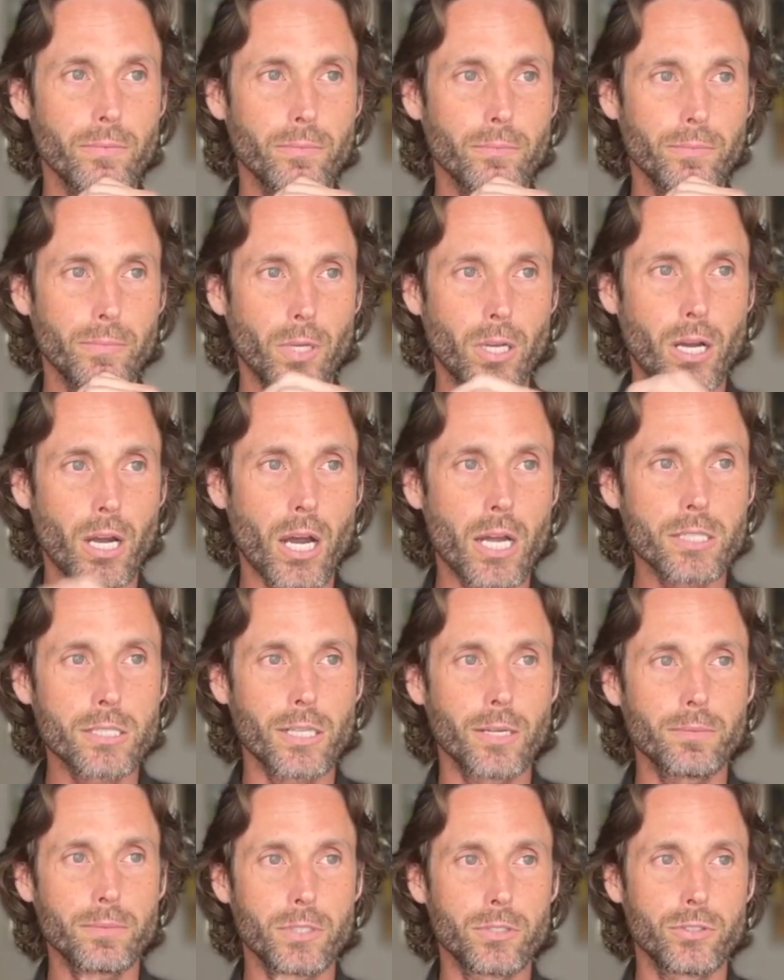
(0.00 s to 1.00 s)

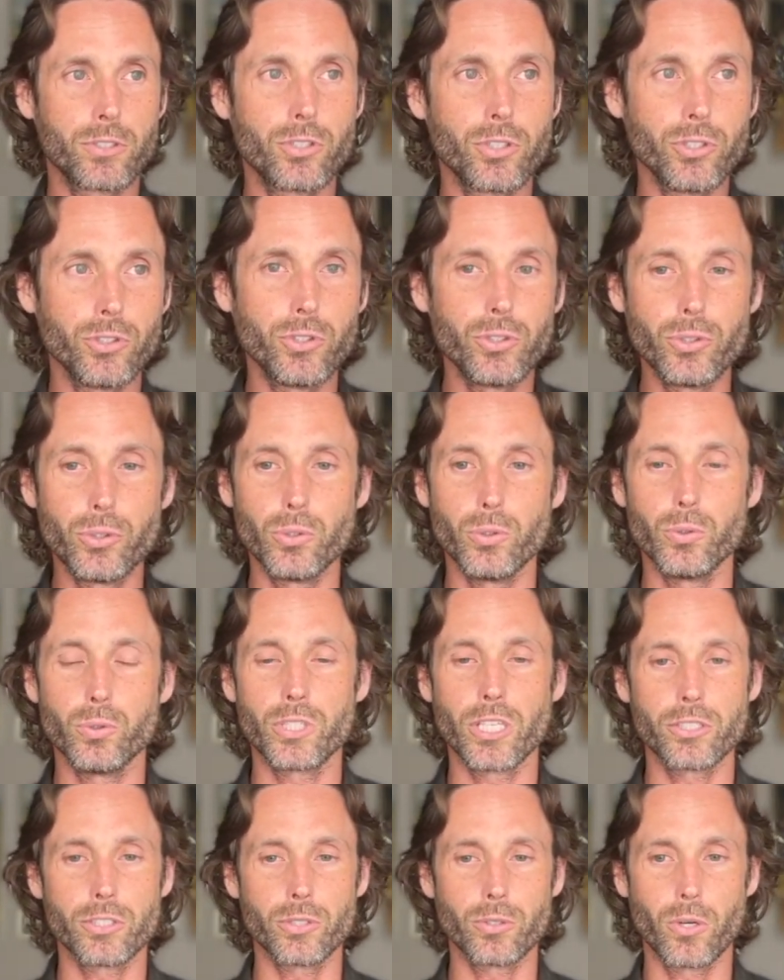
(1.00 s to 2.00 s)
concept to use
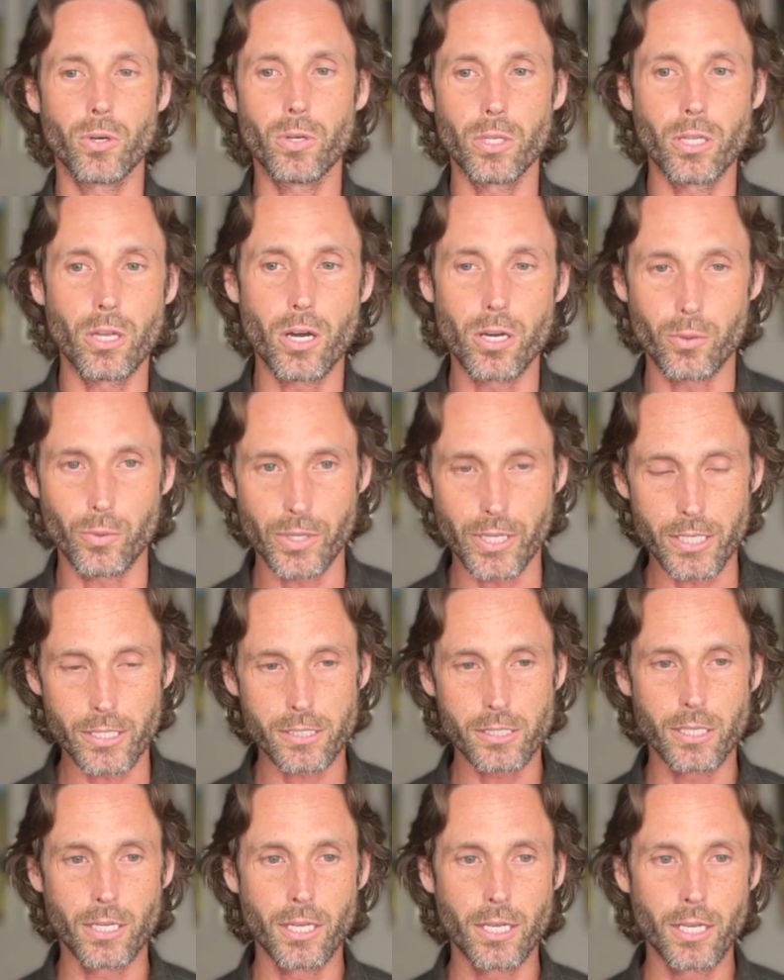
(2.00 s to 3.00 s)
as you go along with this.